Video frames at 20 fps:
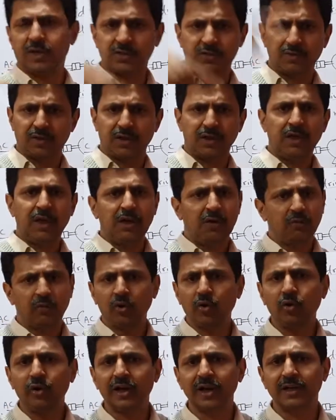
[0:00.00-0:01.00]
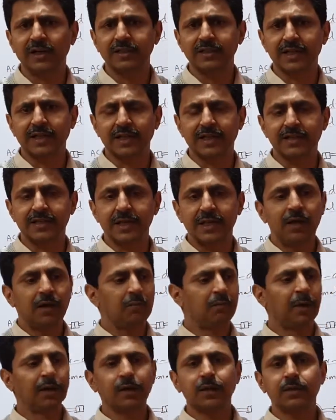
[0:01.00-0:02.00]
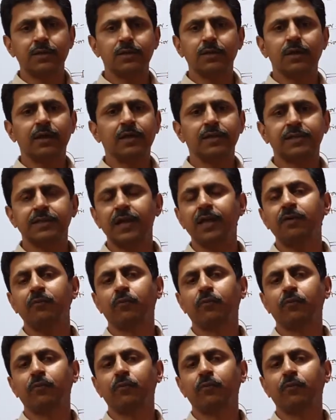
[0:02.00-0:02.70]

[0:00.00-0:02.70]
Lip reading: But it is drawing same flow rate as it is